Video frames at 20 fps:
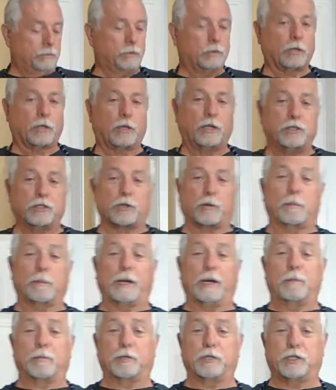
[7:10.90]
So these are
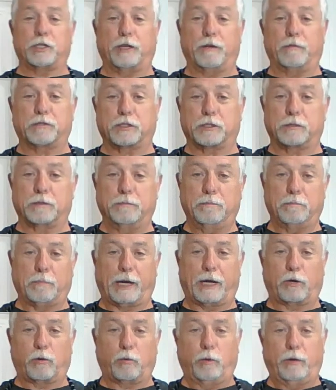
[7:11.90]
Pampered Chef's
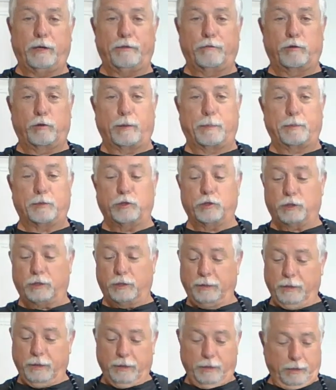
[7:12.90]
microwave grippers.
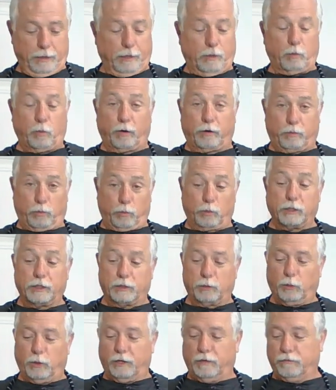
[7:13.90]
They work
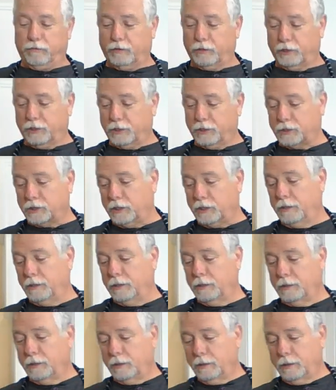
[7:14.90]
really well for this.
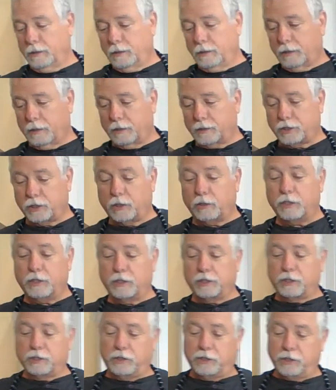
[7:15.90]
I'll show you
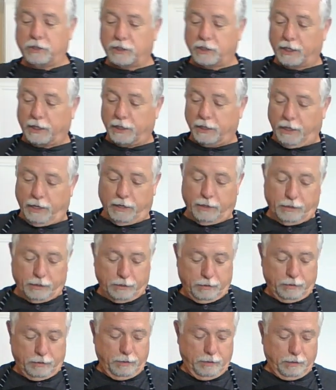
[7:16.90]
in just a second how
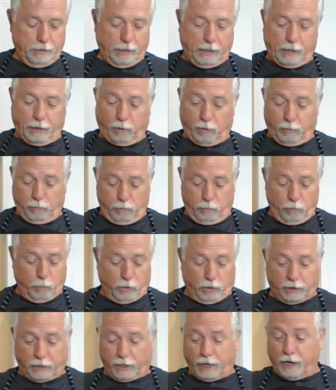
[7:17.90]

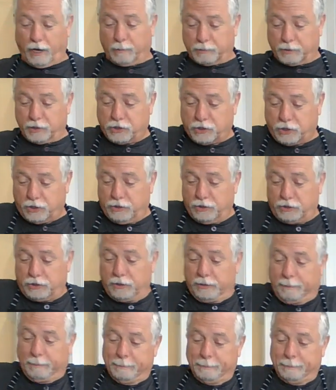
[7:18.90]
we'll accomplish this.